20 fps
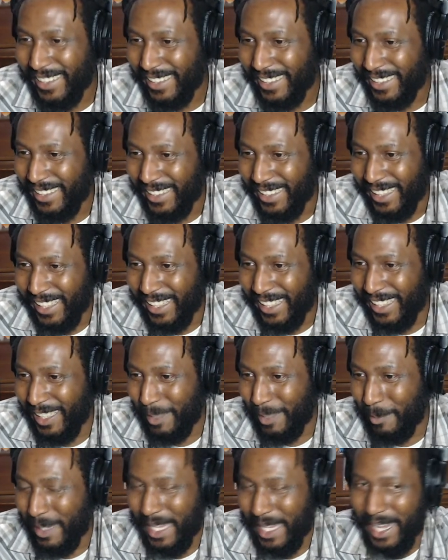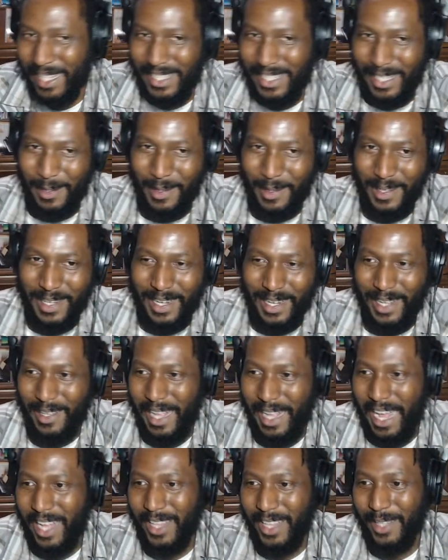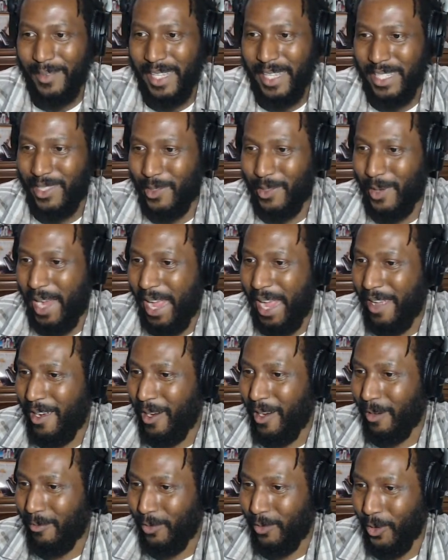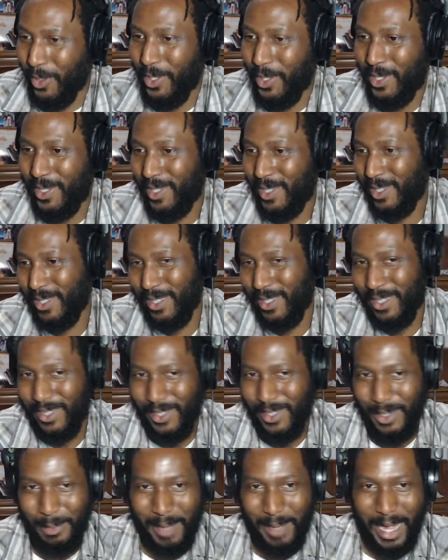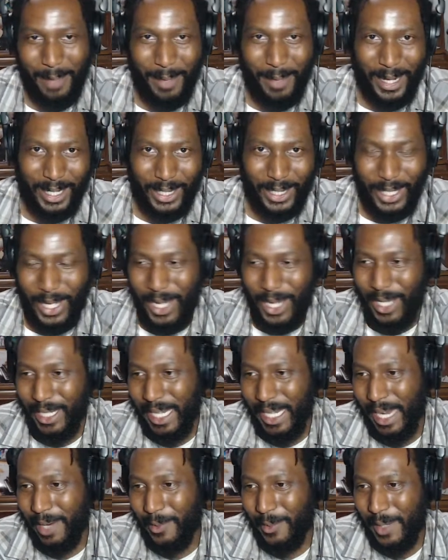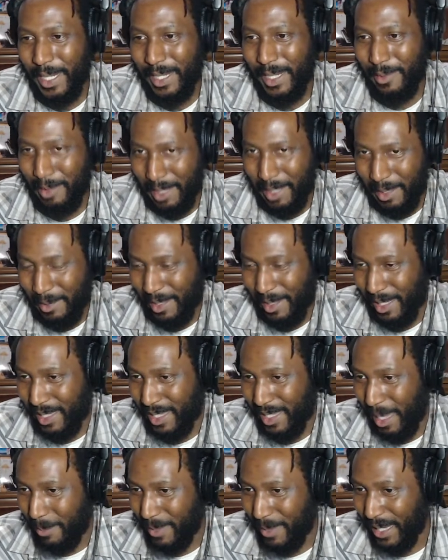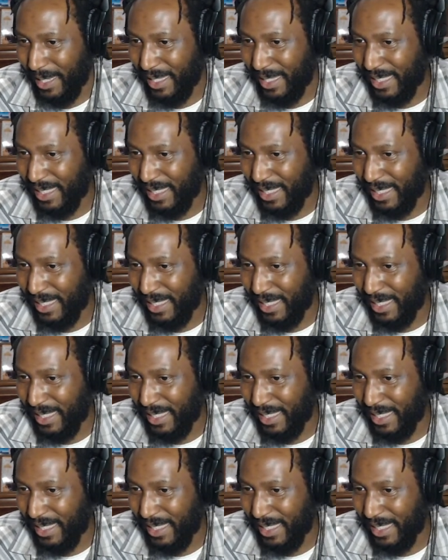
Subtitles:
But yeah, so all of us who are forced to abide by the law, yeah, we accept it.